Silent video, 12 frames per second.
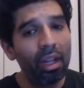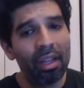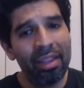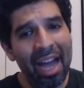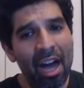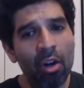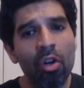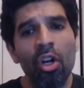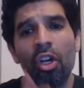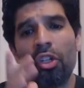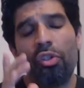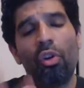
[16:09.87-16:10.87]
Now,
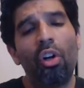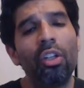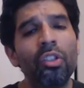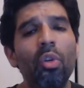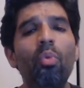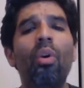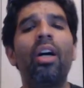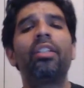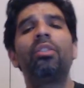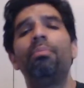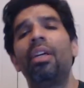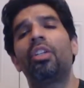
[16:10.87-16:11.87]
you also
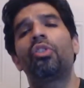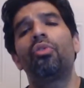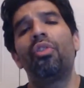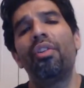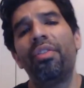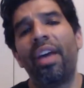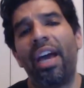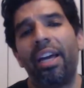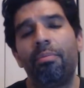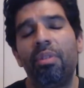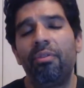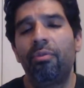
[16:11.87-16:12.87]
want to make sure
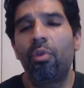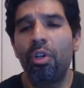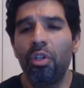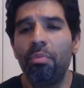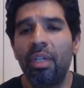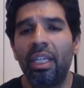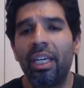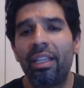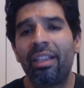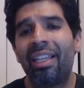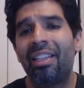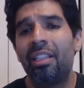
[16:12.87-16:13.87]
that before you
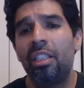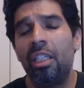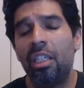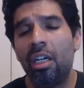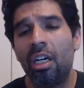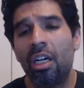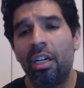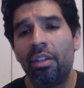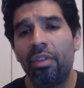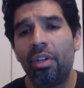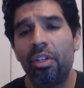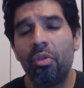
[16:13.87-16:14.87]
begin that
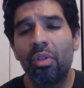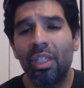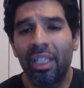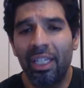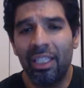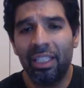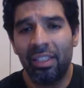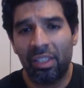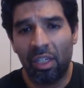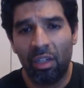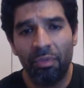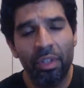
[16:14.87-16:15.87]
the ukulele
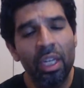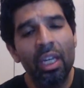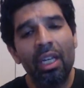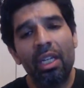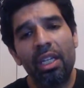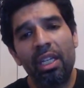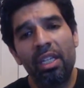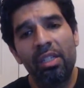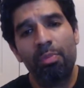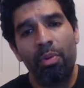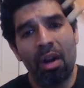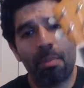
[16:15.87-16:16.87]
itself
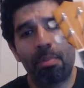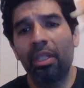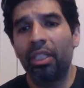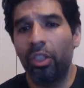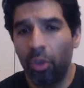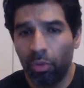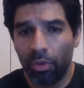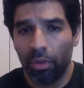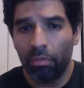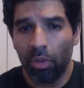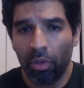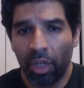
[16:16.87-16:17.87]
is properly tuned,
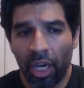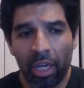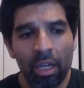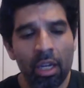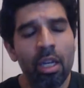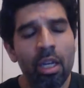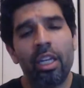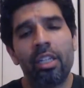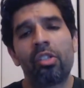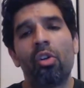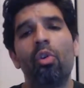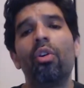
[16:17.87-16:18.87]
okay? And
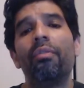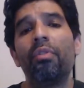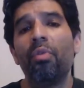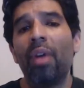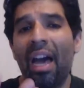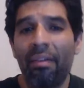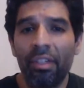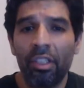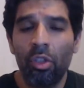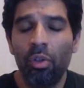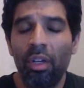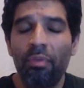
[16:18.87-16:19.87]
so if you have
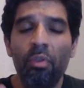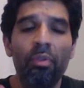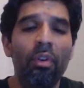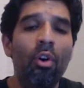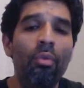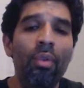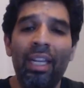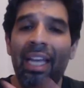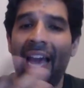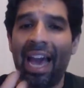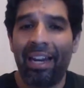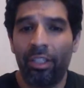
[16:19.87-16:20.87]
if you already
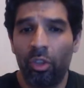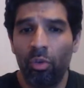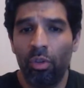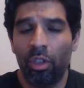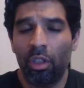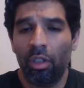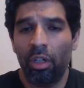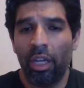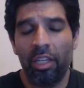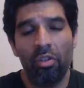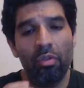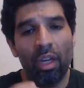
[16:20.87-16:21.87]
had a tuner
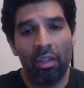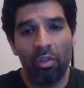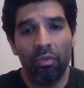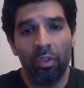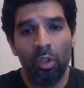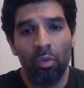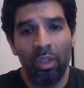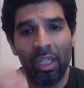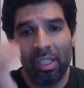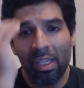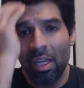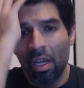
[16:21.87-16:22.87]
and you've tuned
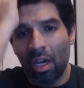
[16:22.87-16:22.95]
this,